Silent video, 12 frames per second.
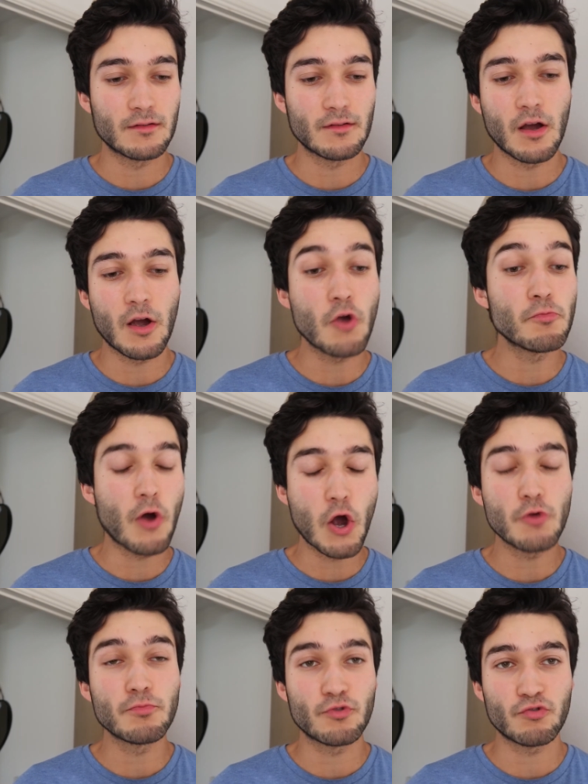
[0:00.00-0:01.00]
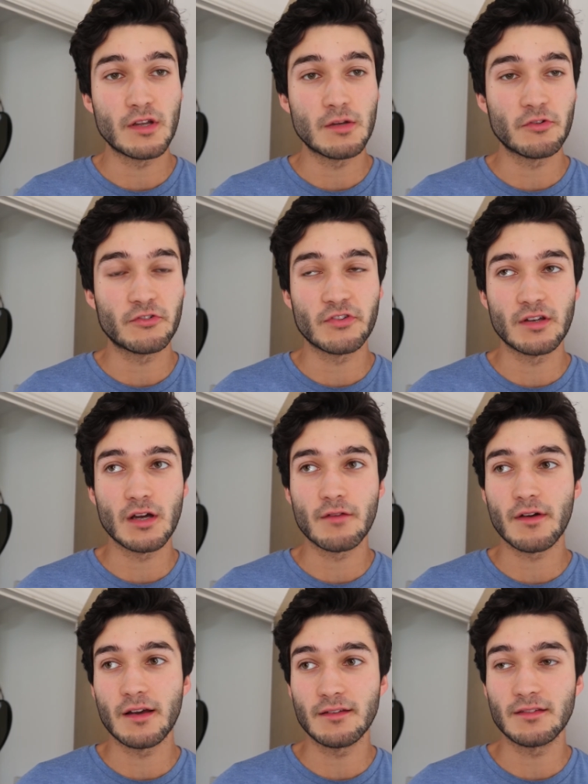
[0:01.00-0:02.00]
home home tree, which is the
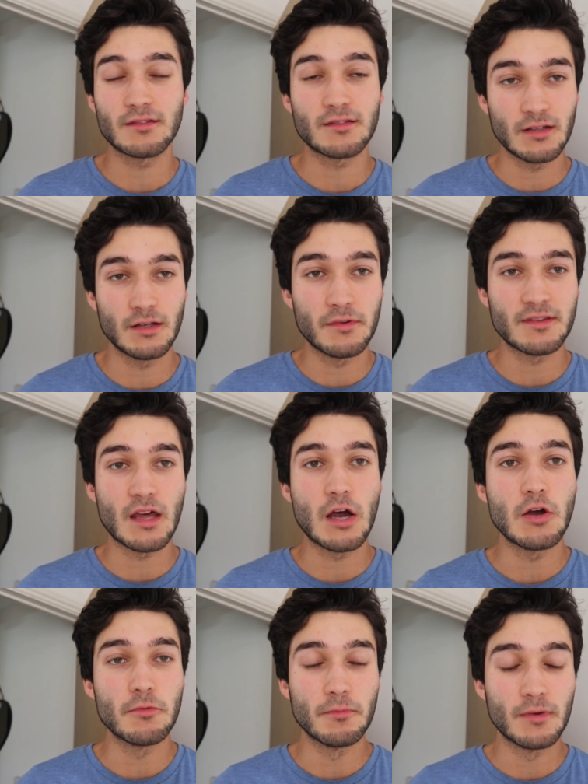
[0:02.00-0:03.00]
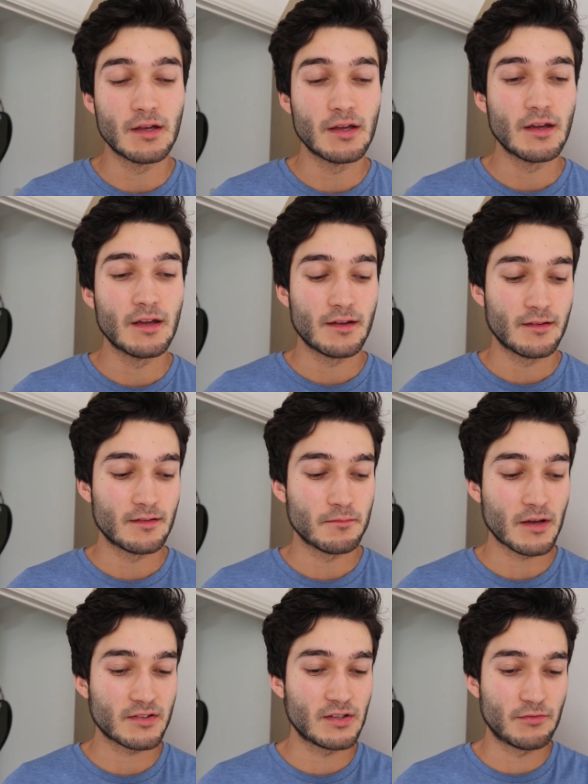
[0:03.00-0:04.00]
Na'vi's you know it's their home. It's
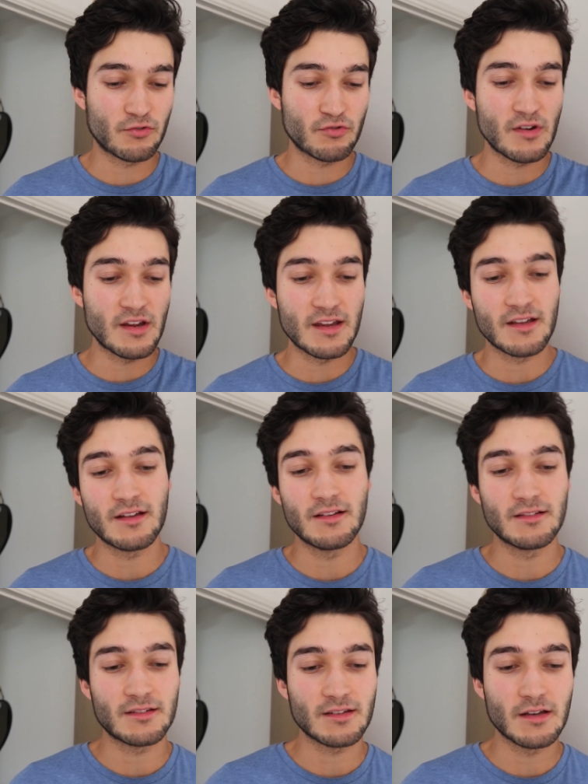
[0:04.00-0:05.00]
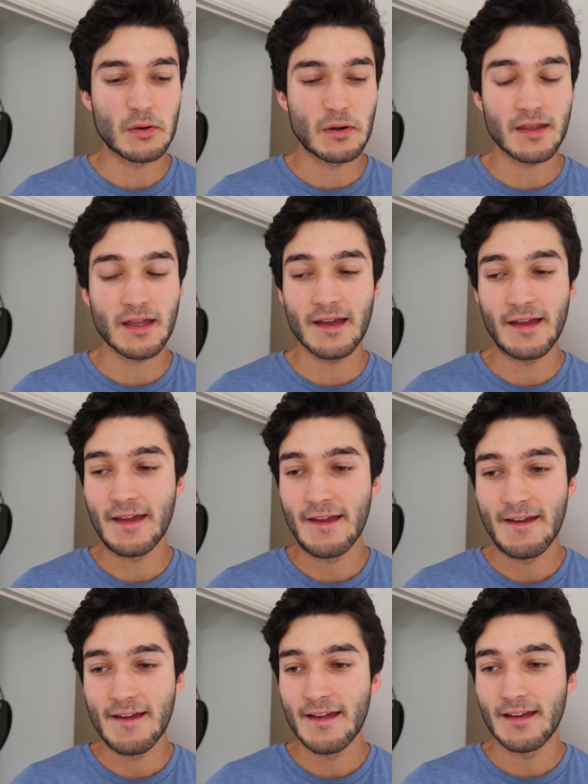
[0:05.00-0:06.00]
massive tree, and so uh, yeah
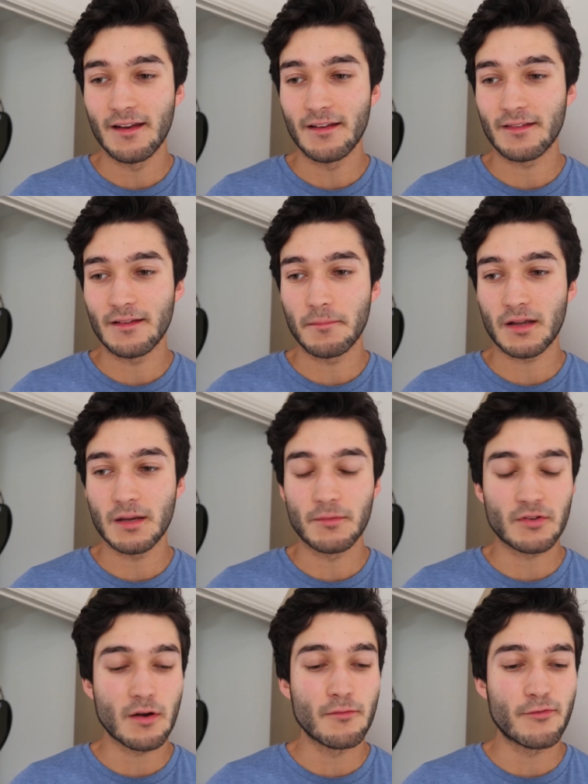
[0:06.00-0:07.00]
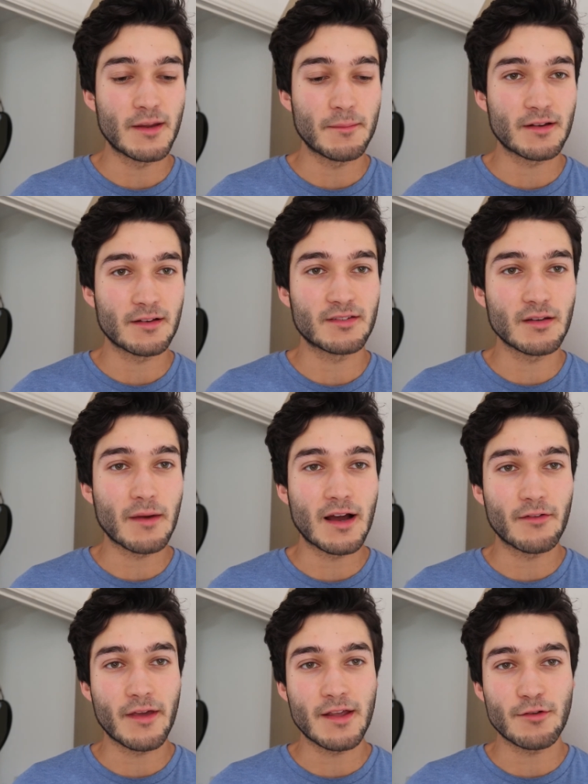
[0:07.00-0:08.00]
there becomes conflict because
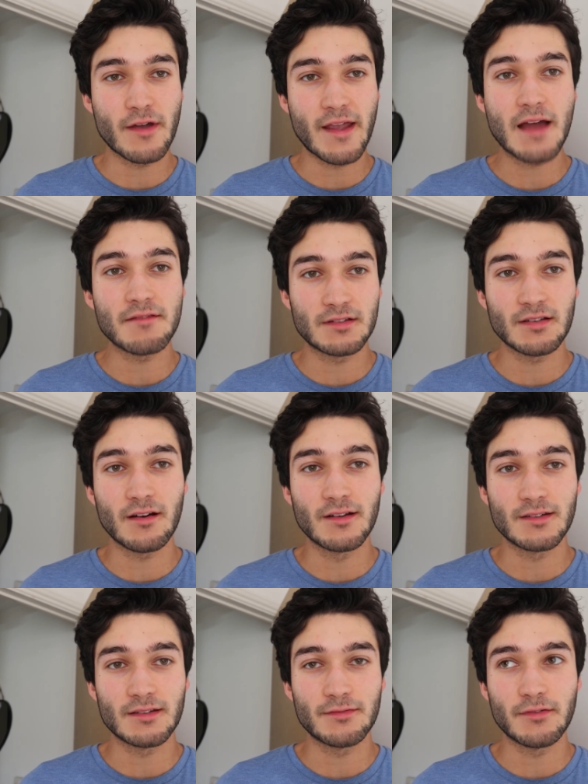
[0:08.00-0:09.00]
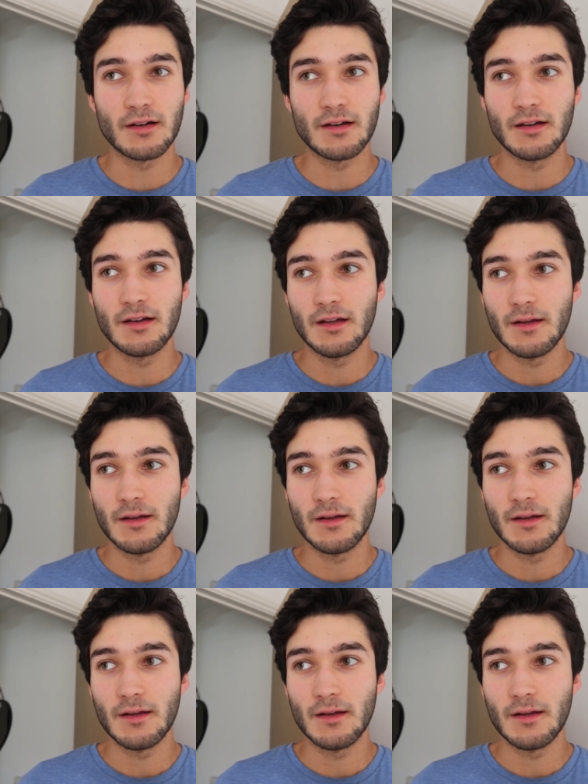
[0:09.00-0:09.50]
somehow they create avatars for